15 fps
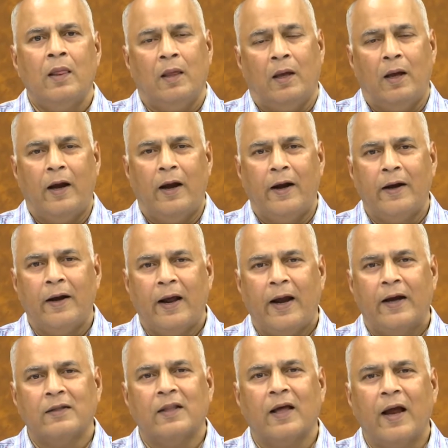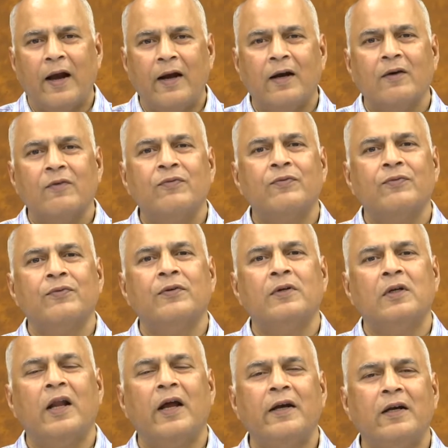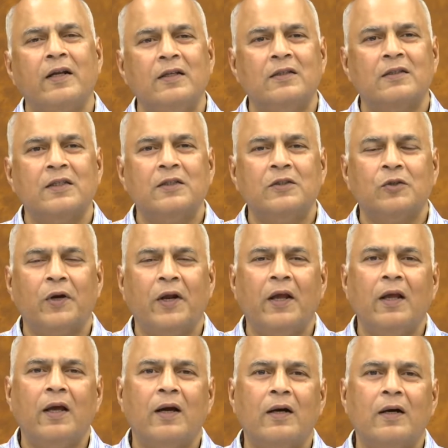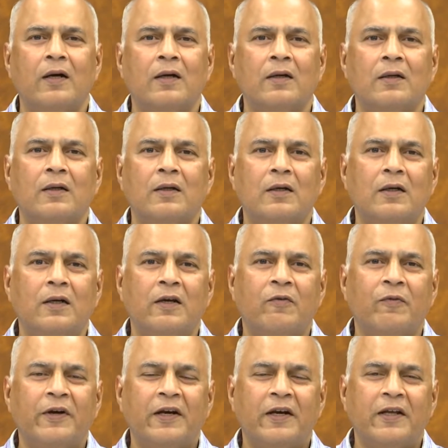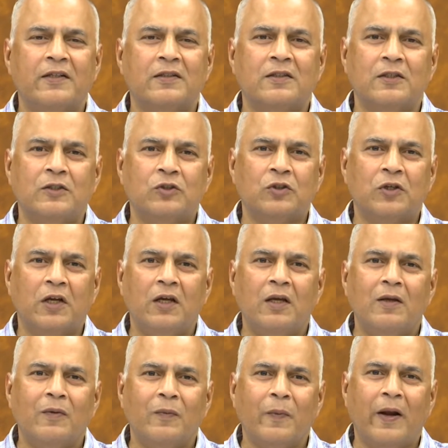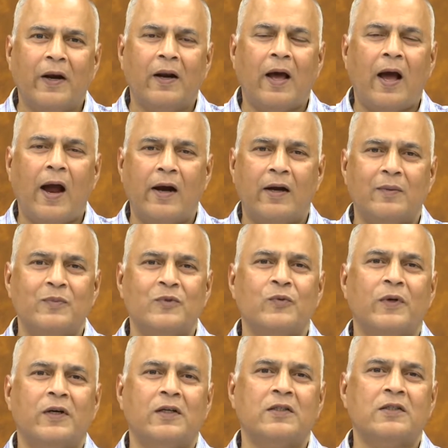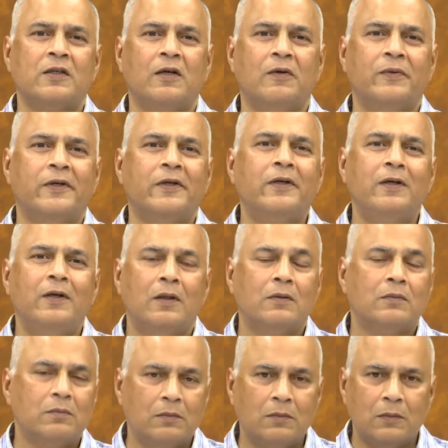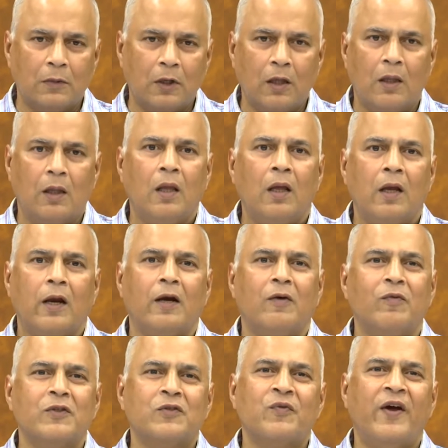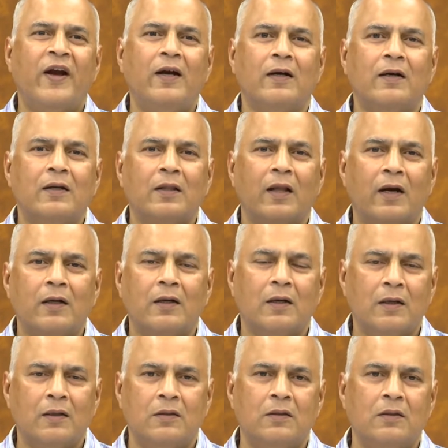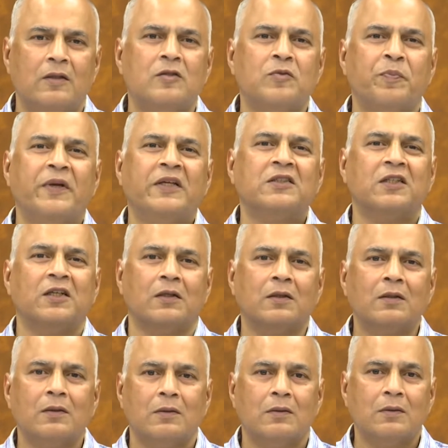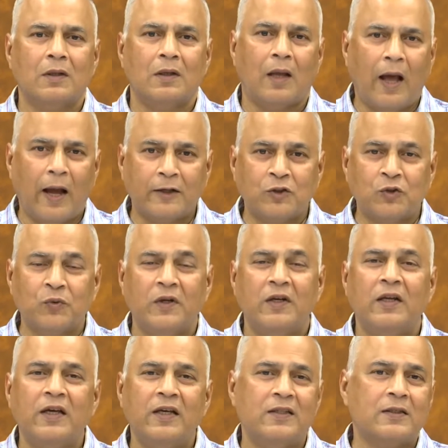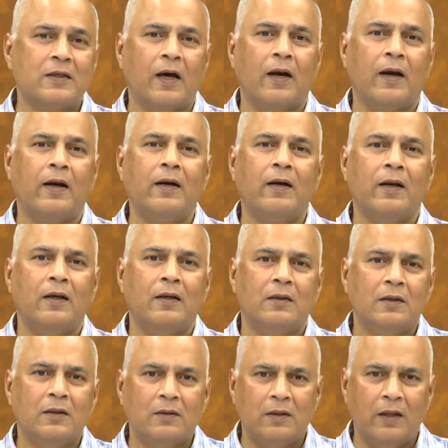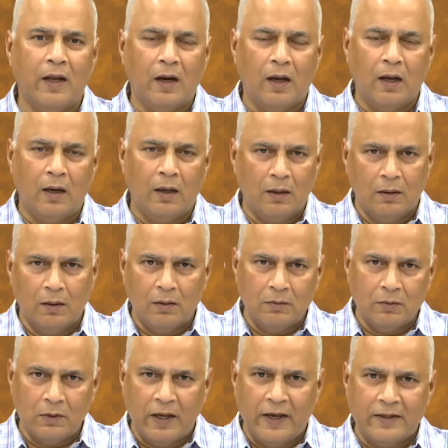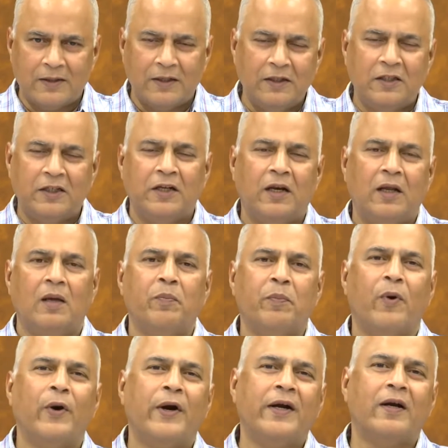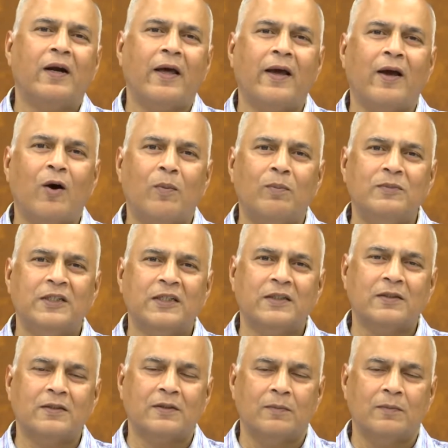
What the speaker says: And at the end of 19th century and early 20th century, when atoms were discovered, it was felt that this picture actually is correct. There are essentially point-like objects